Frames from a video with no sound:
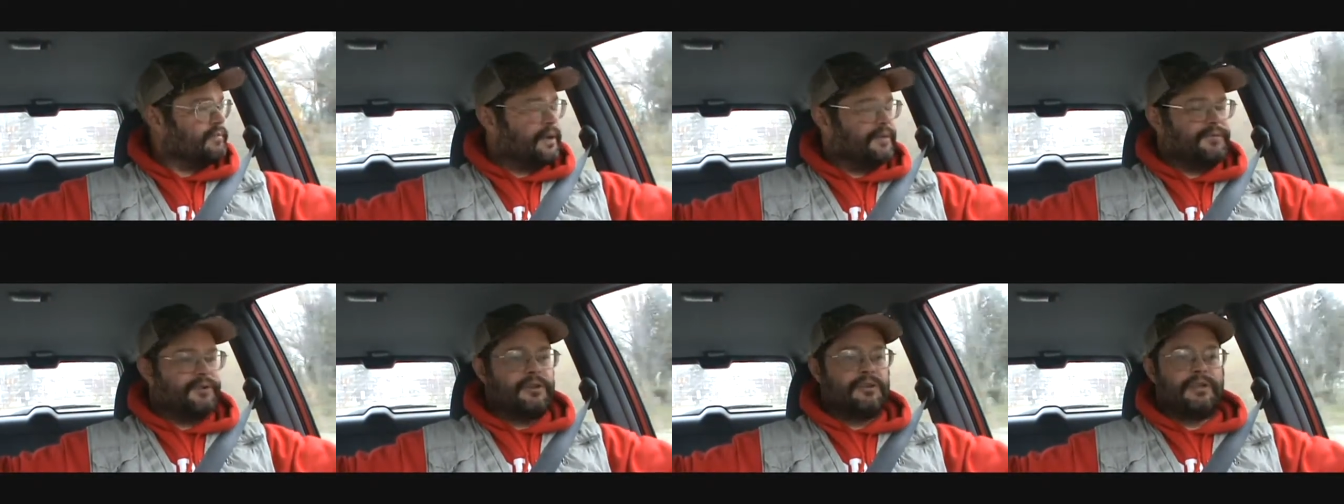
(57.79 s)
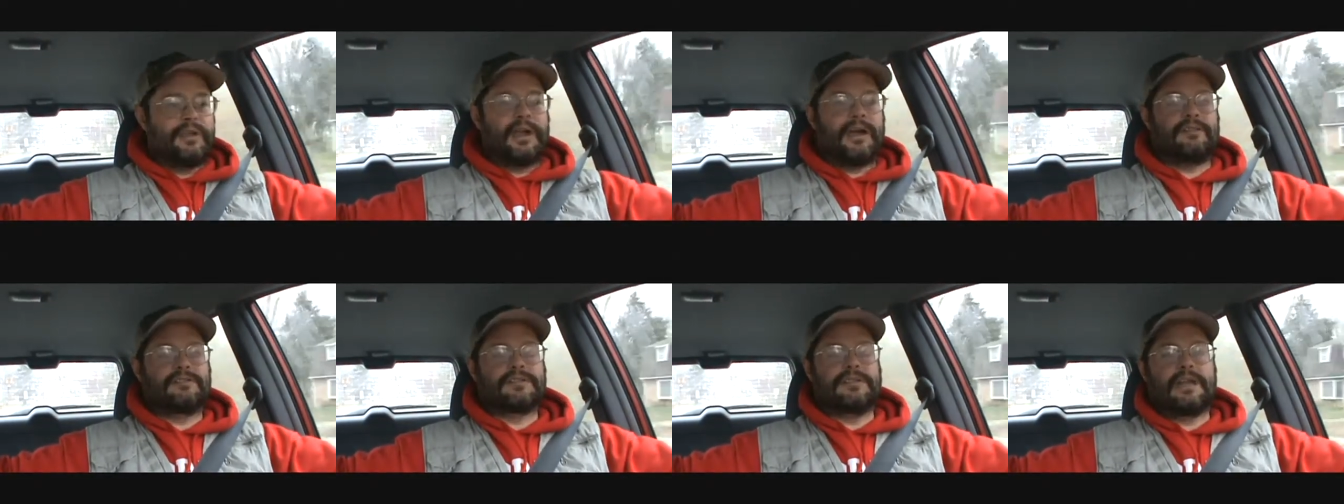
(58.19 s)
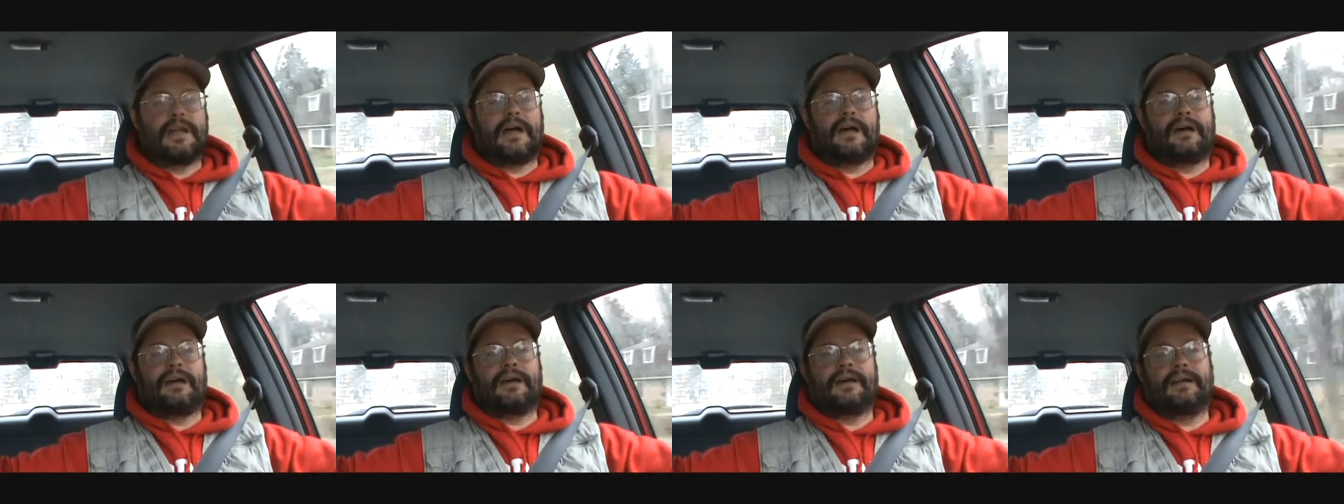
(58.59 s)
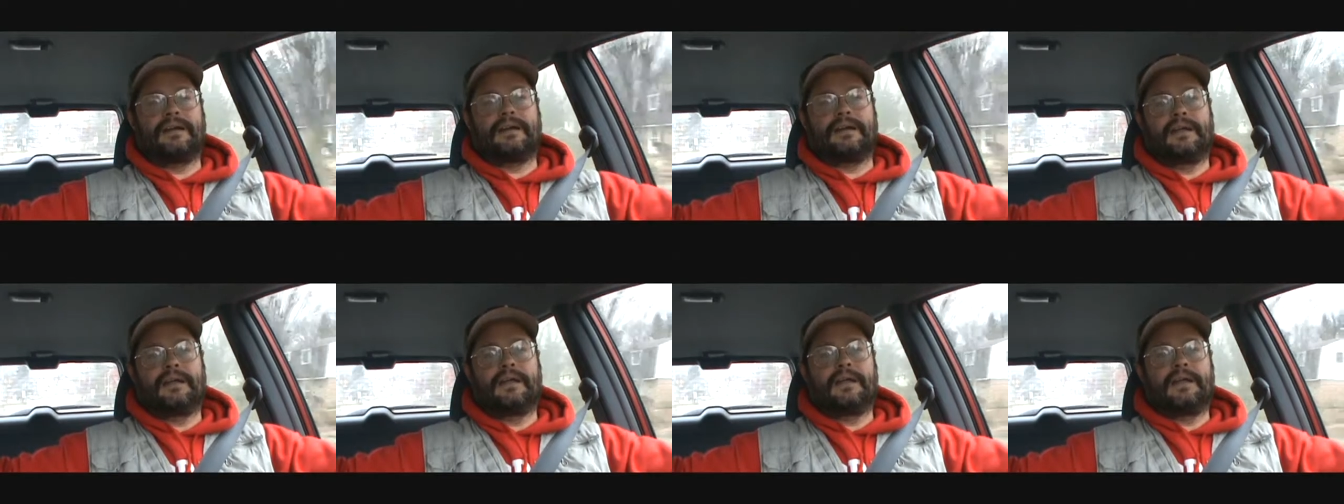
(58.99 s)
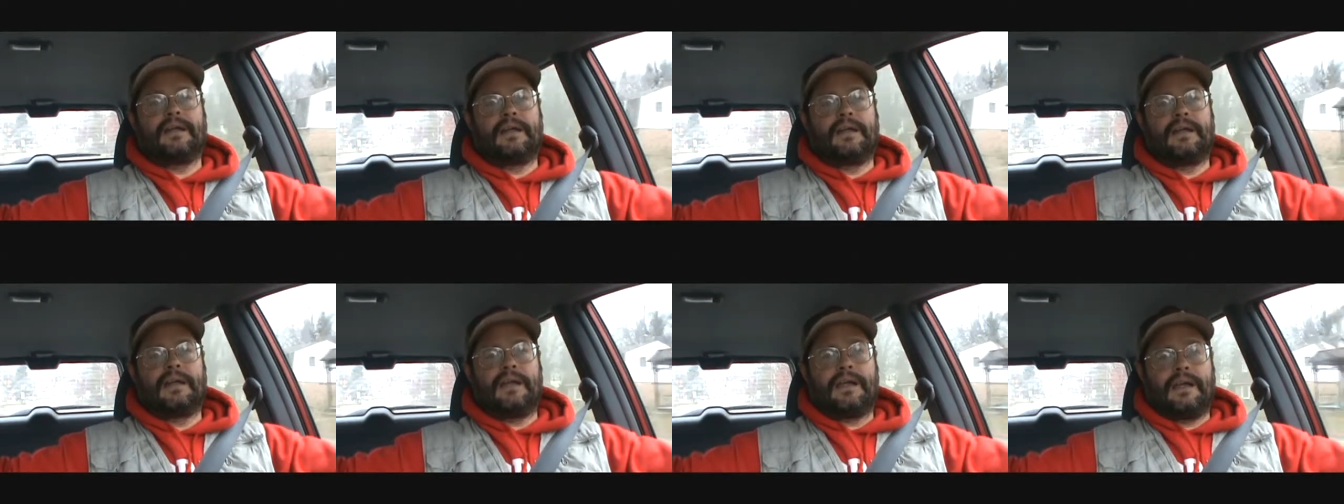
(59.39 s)
of 2009
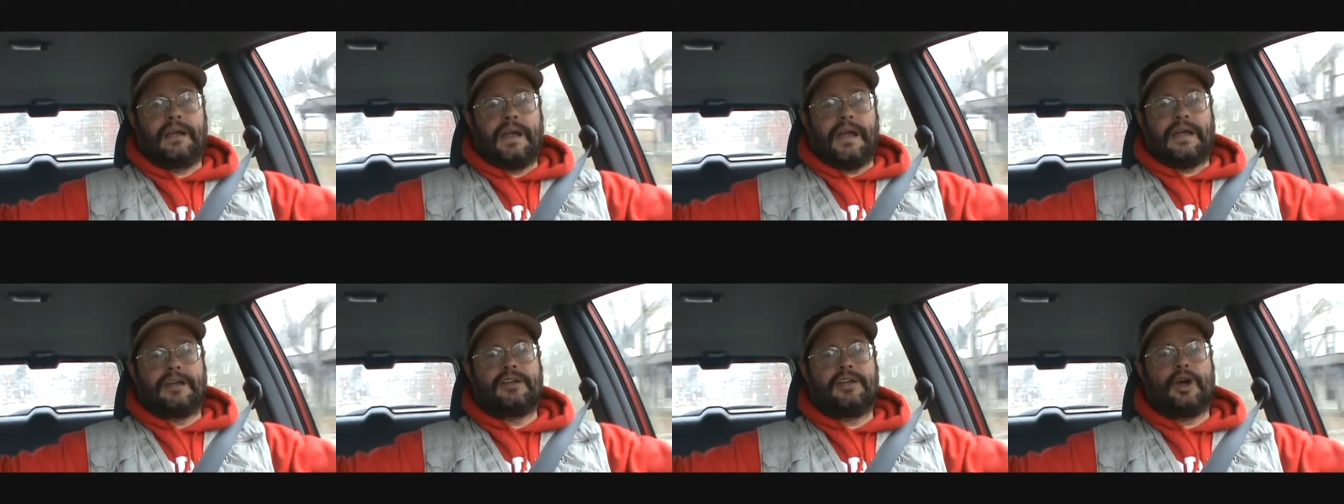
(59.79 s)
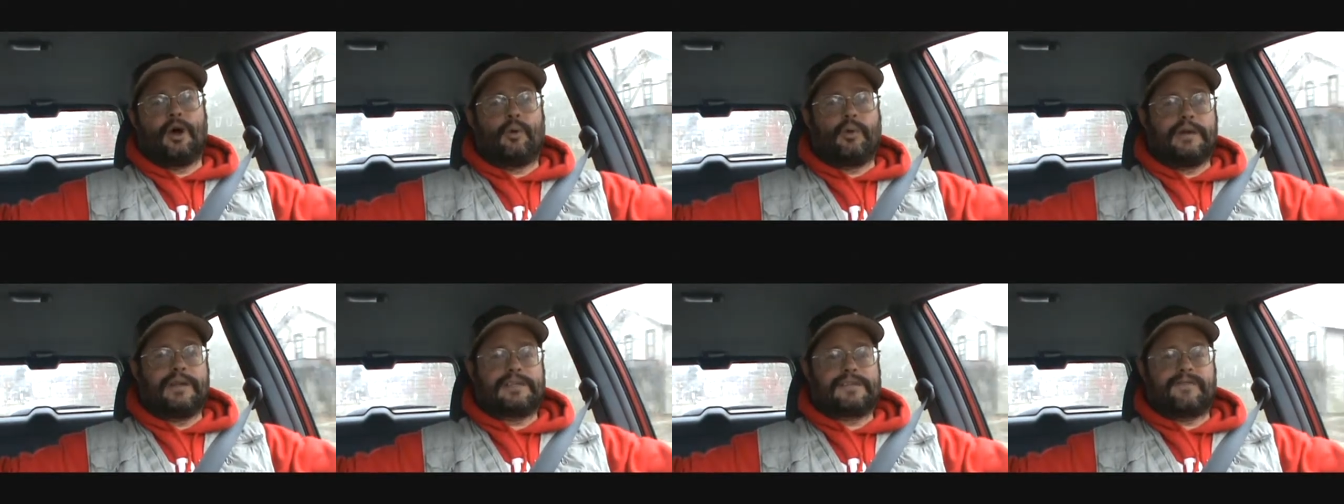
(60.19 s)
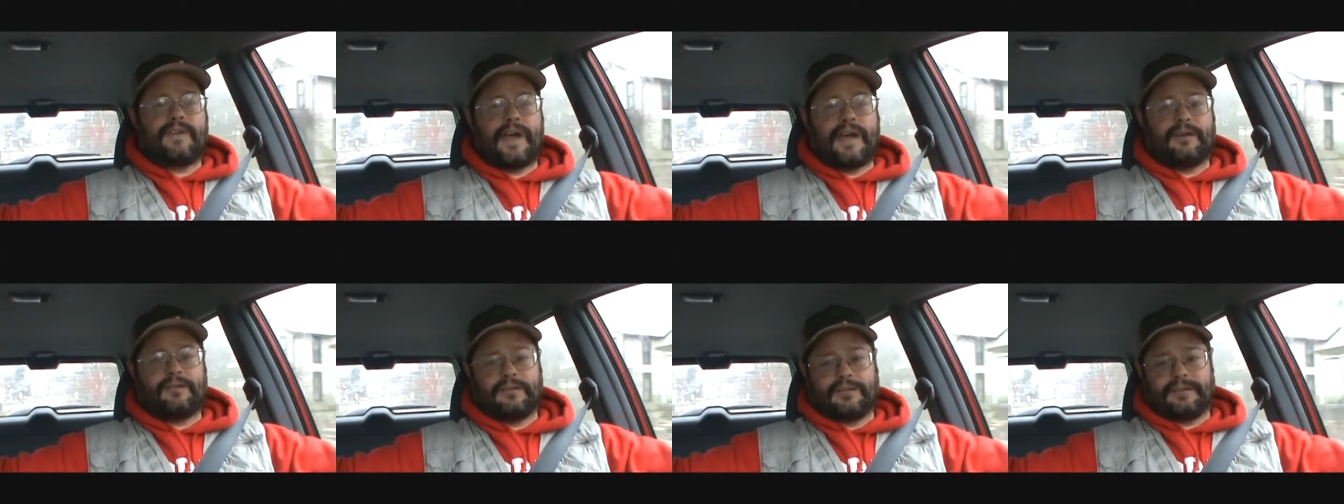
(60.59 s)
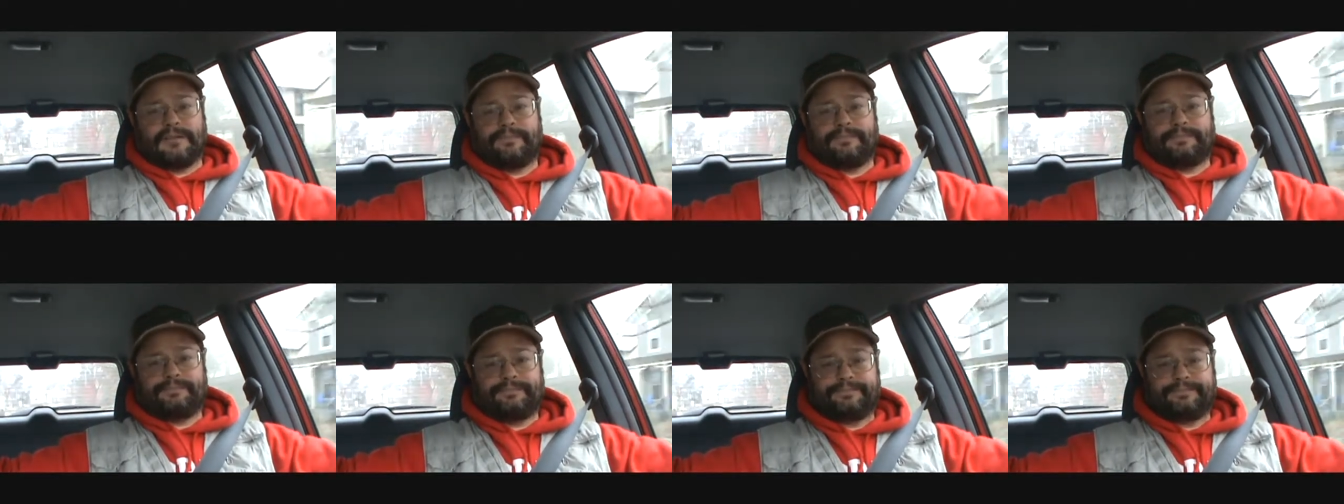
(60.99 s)
and no one has found it.